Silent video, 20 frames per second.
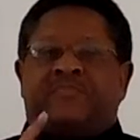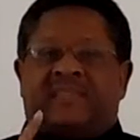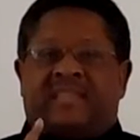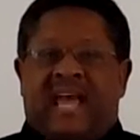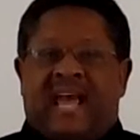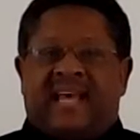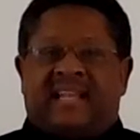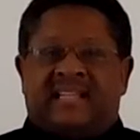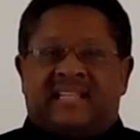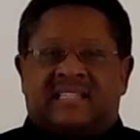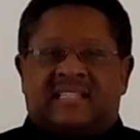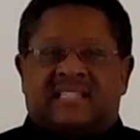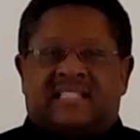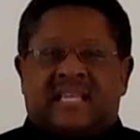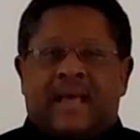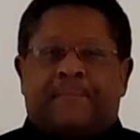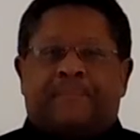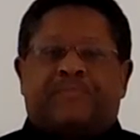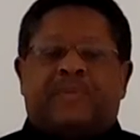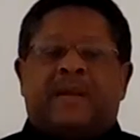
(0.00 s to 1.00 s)
That is
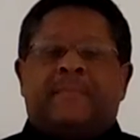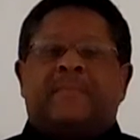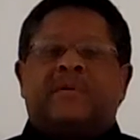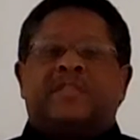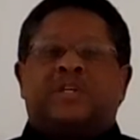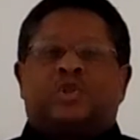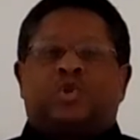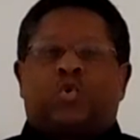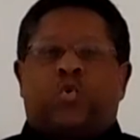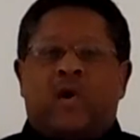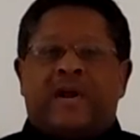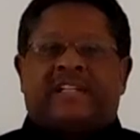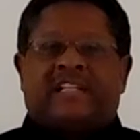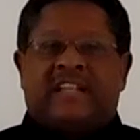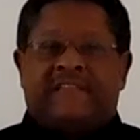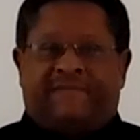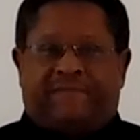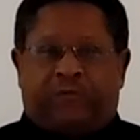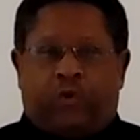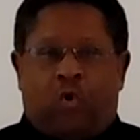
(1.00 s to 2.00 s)
September the
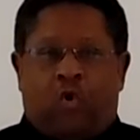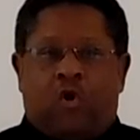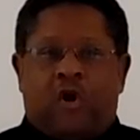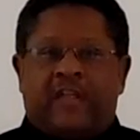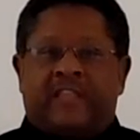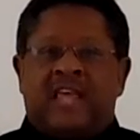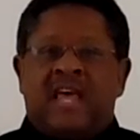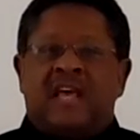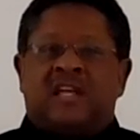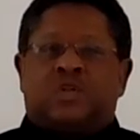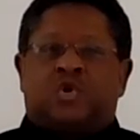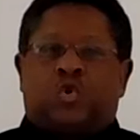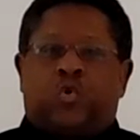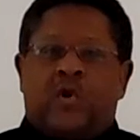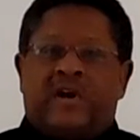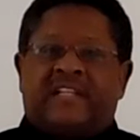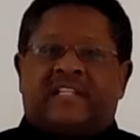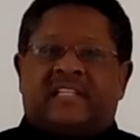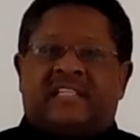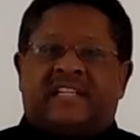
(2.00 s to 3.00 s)
twenty-fourth,
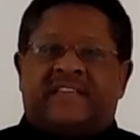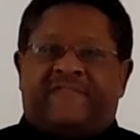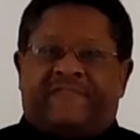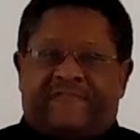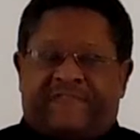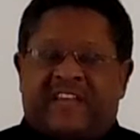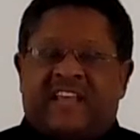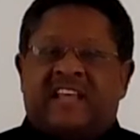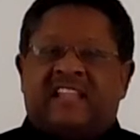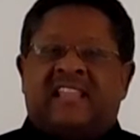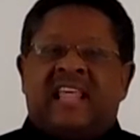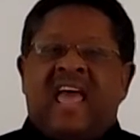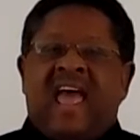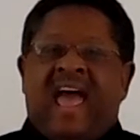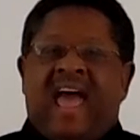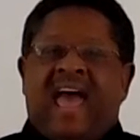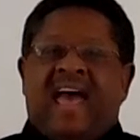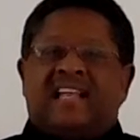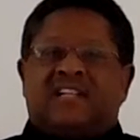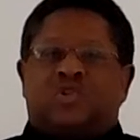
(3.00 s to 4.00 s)
twenty-fifth,
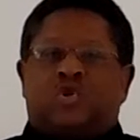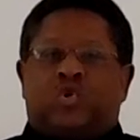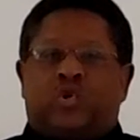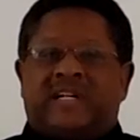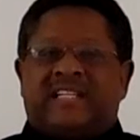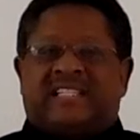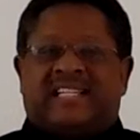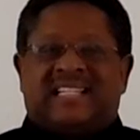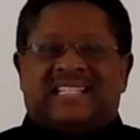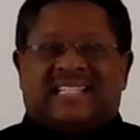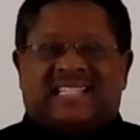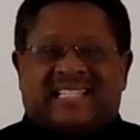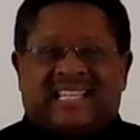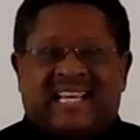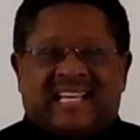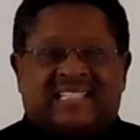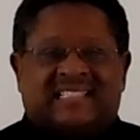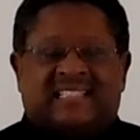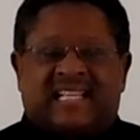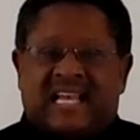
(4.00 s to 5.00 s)
and
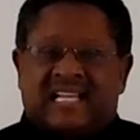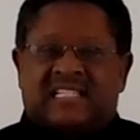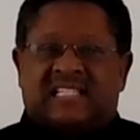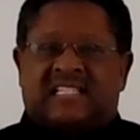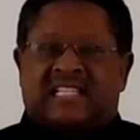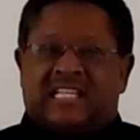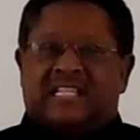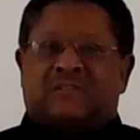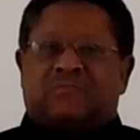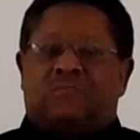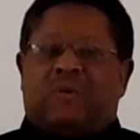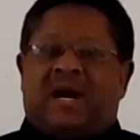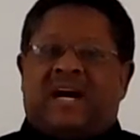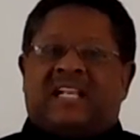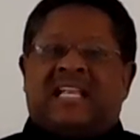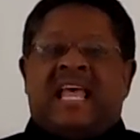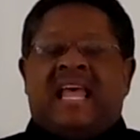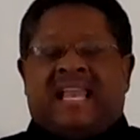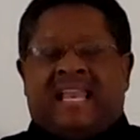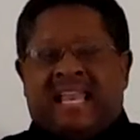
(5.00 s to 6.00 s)
twenty-sixth. That's this
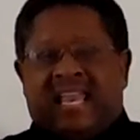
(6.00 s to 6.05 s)
month.